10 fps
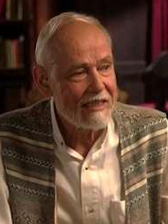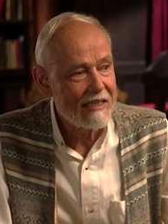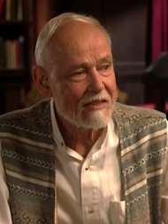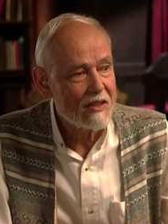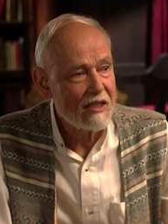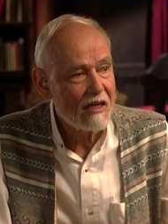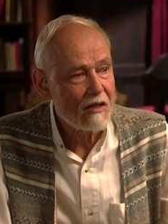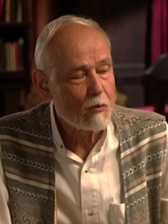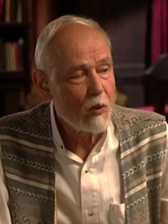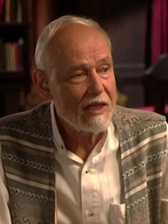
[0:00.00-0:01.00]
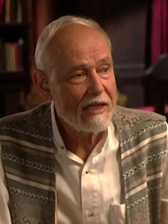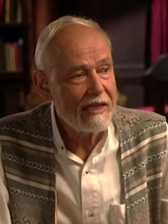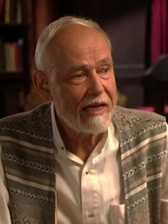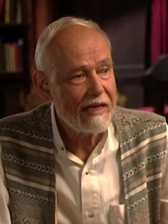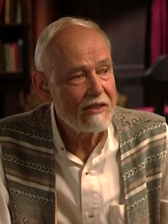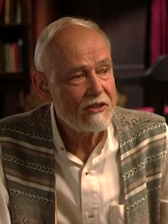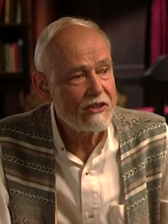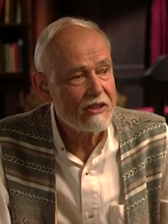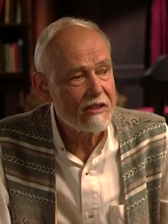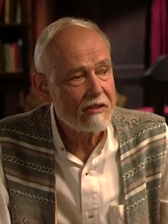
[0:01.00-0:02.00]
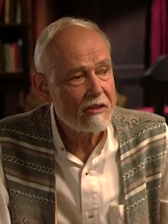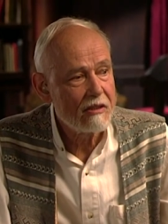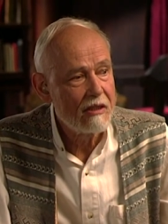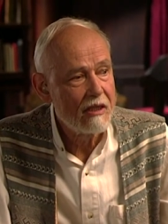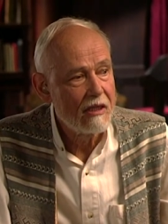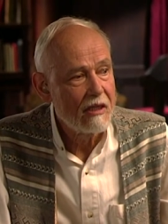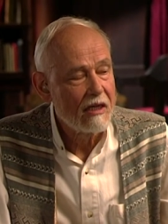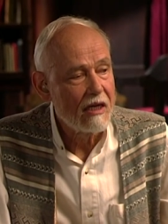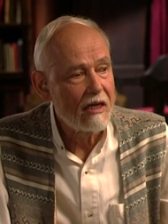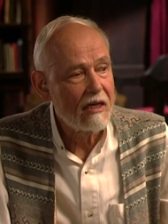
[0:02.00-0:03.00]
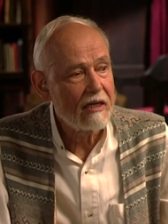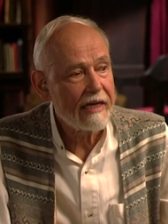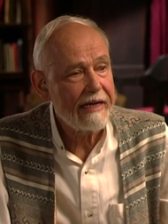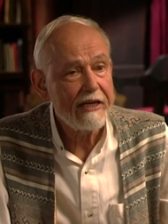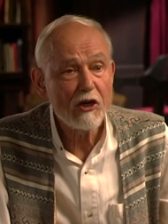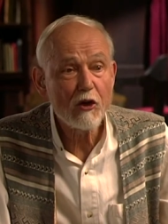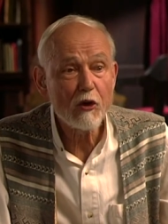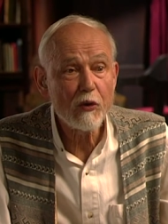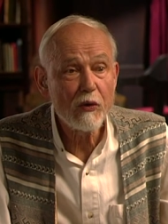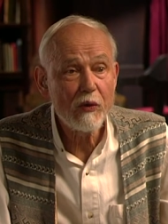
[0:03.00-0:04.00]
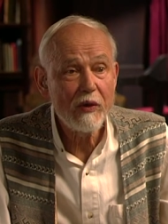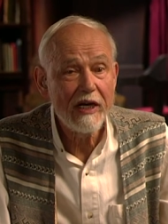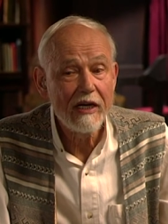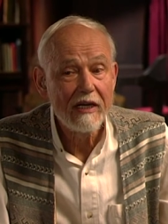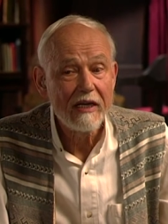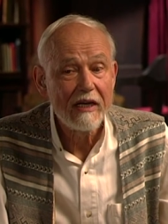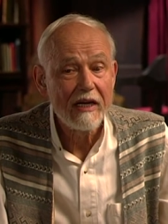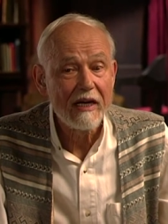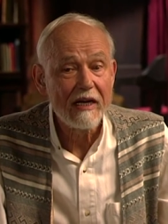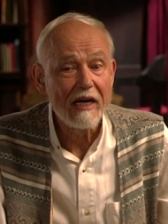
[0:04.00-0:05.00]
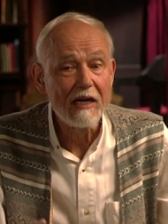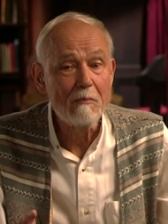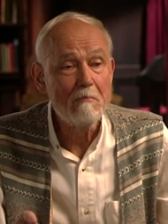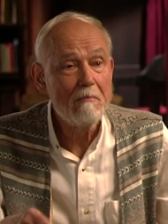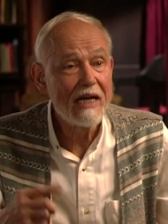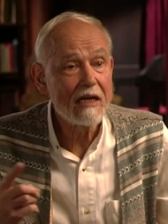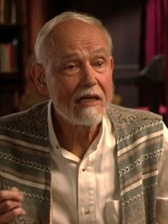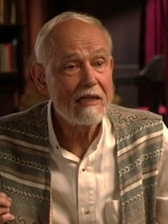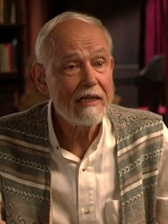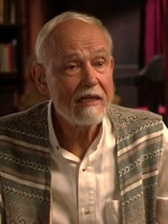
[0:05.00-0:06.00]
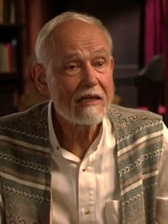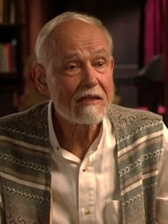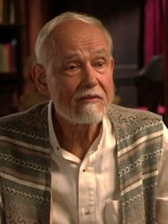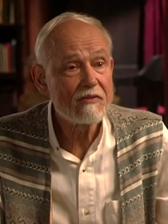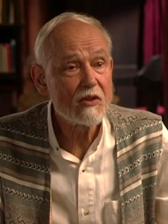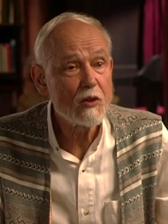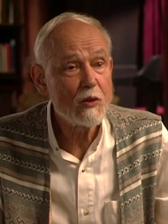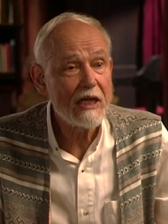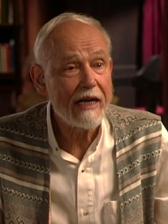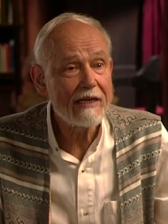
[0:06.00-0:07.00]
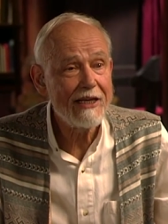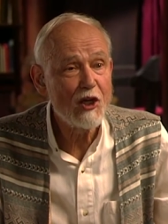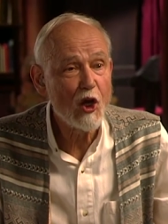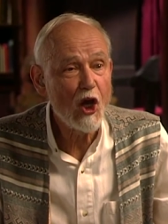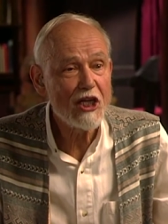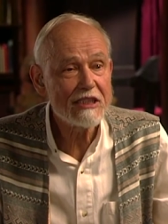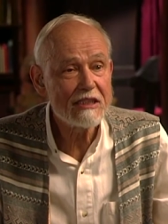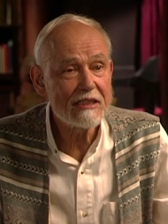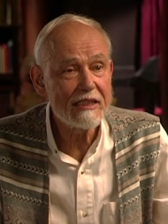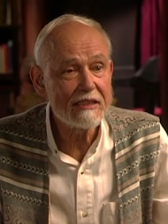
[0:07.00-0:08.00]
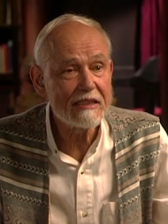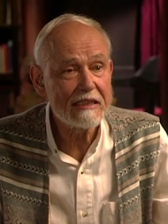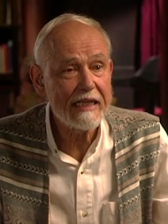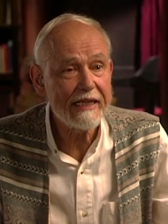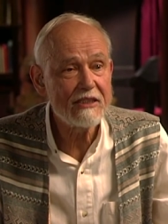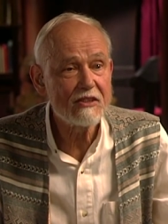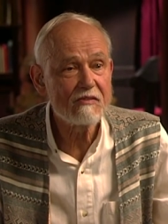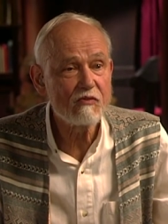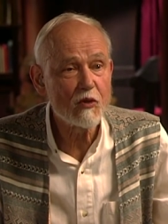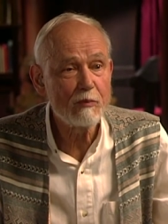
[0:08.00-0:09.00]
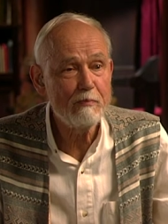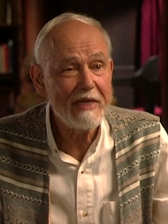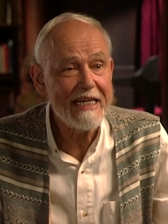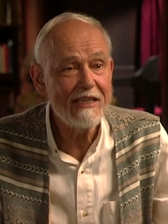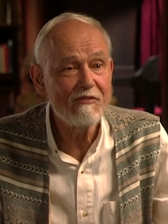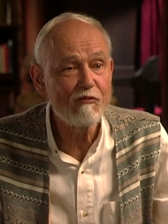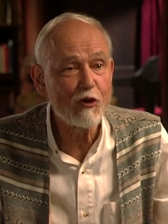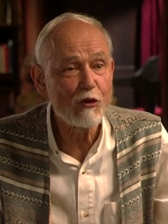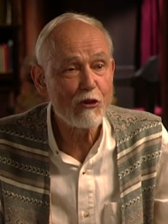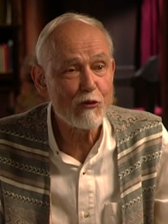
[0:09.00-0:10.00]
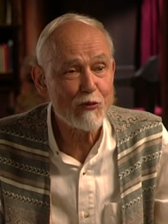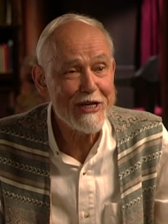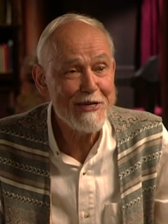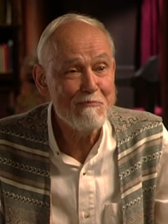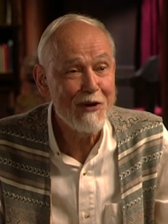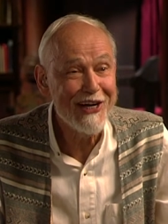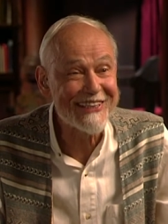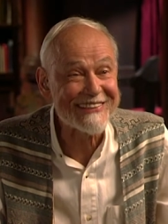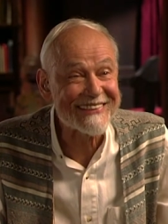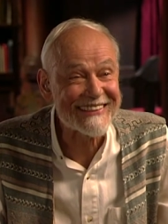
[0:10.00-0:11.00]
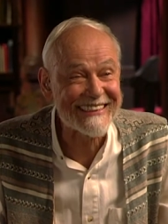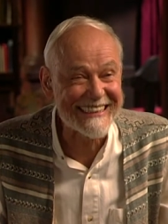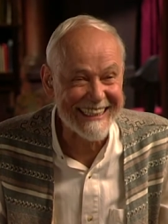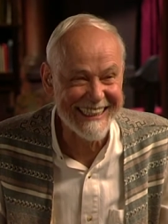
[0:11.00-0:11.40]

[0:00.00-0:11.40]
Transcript: That on one occasion uh, he heard a melody on a flute and he lost his taste for meat for three months.